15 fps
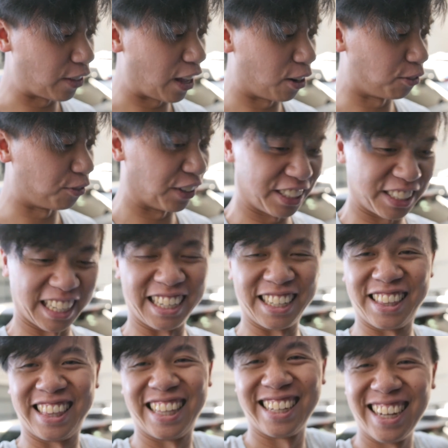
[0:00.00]
that'll fix
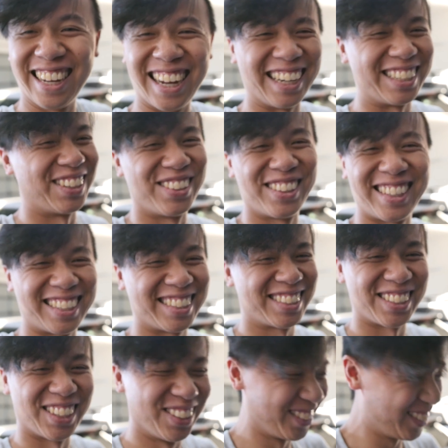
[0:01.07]
anything. I don't think so.